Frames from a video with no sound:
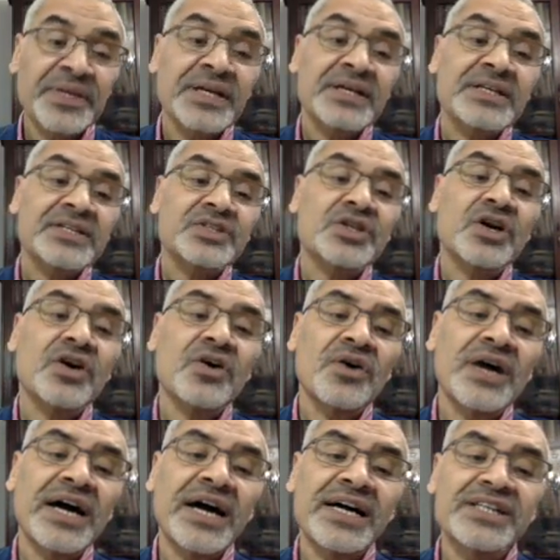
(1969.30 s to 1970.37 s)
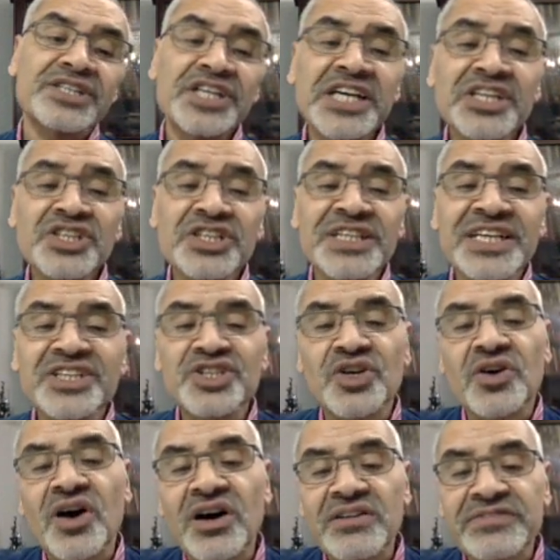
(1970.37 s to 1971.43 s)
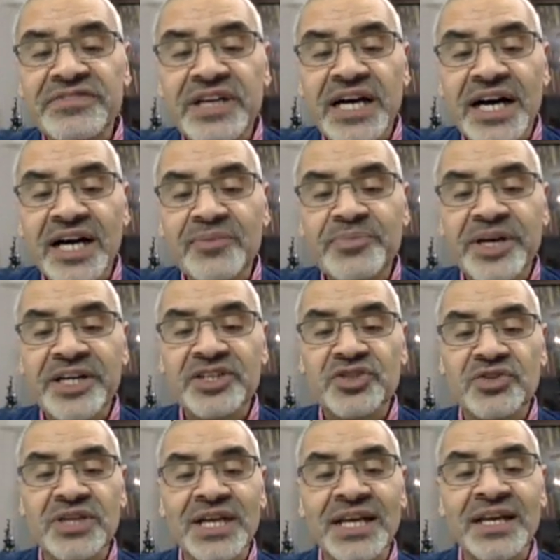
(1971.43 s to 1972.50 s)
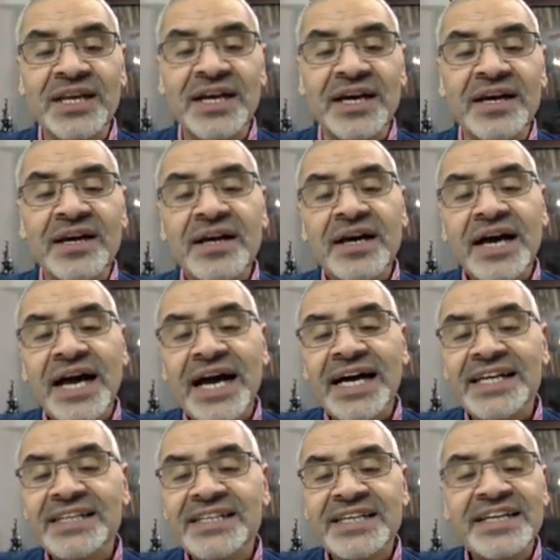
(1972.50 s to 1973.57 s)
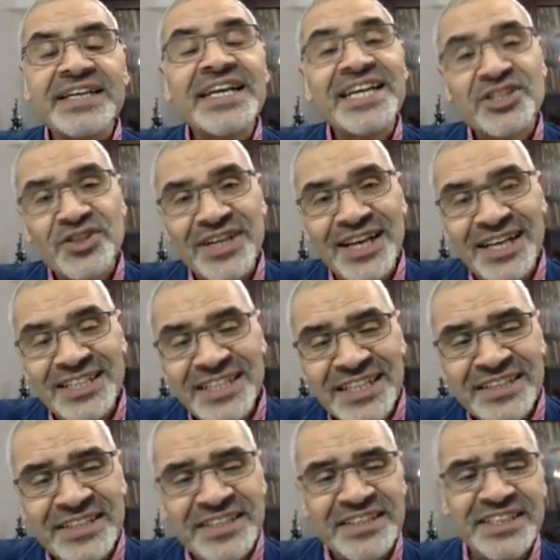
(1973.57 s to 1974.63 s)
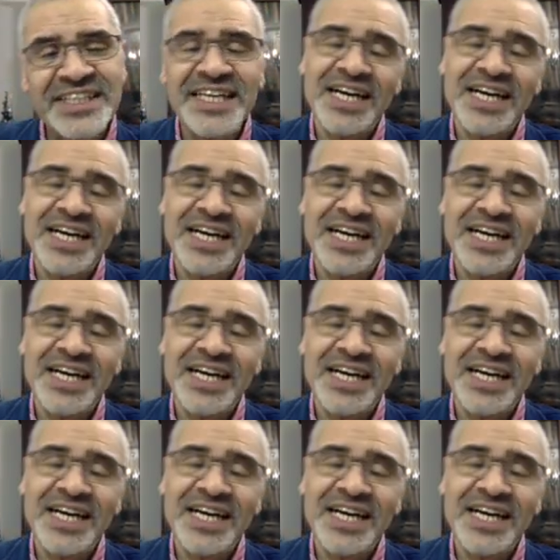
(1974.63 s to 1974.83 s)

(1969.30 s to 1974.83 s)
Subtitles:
So changing nature of personal and national identity.